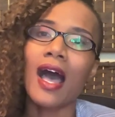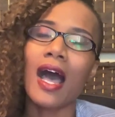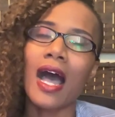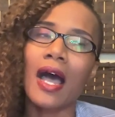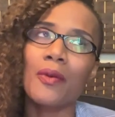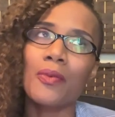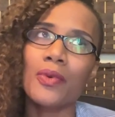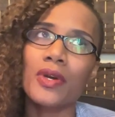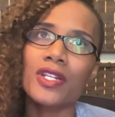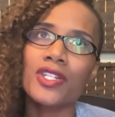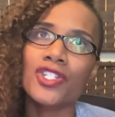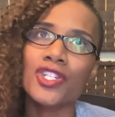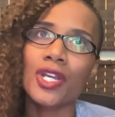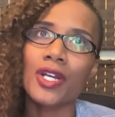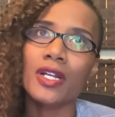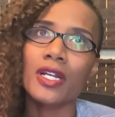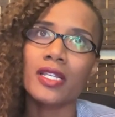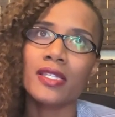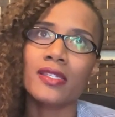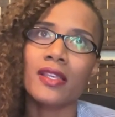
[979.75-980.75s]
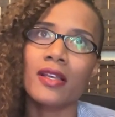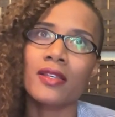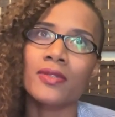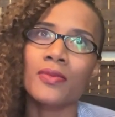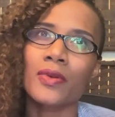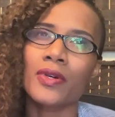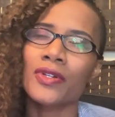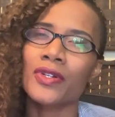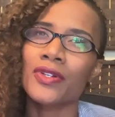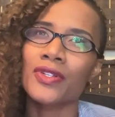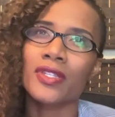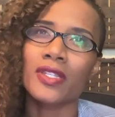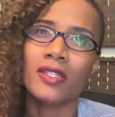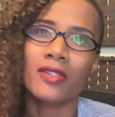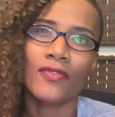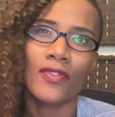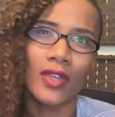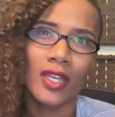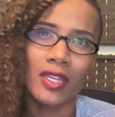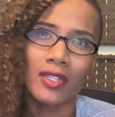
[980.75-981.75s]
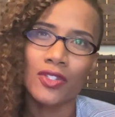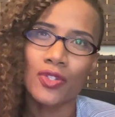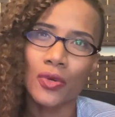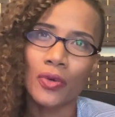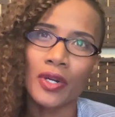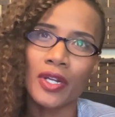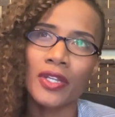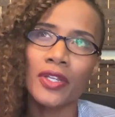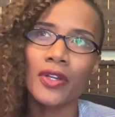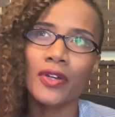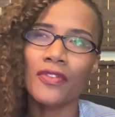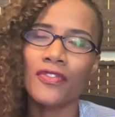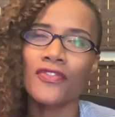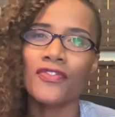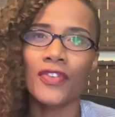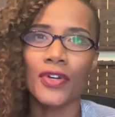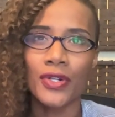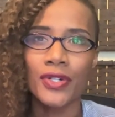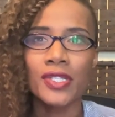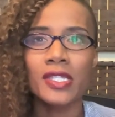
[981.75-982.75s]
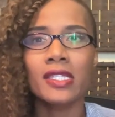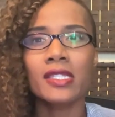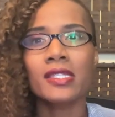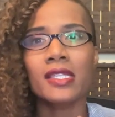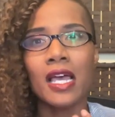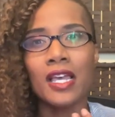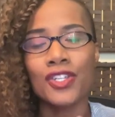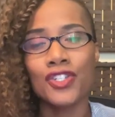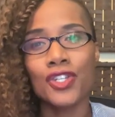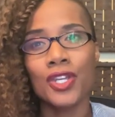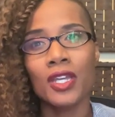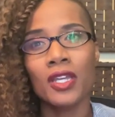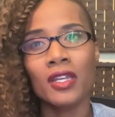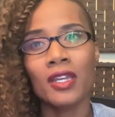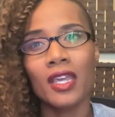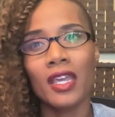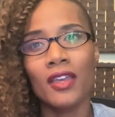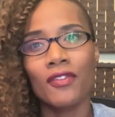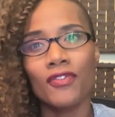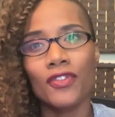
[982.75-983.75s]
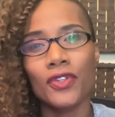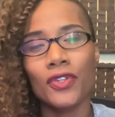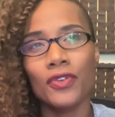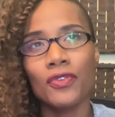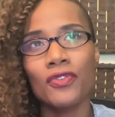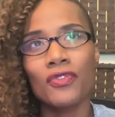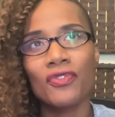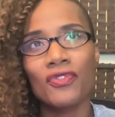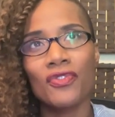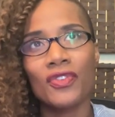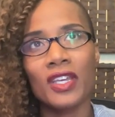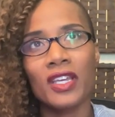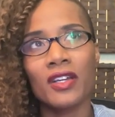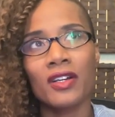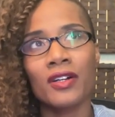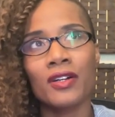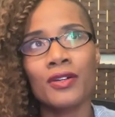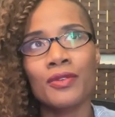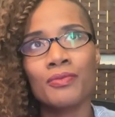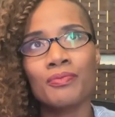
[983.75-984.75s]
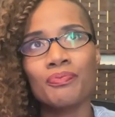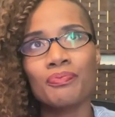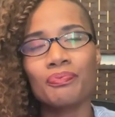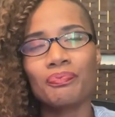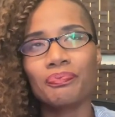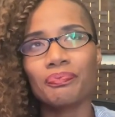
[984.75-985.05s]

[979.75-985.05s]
I would share to sex workers is, during your first session, if you feel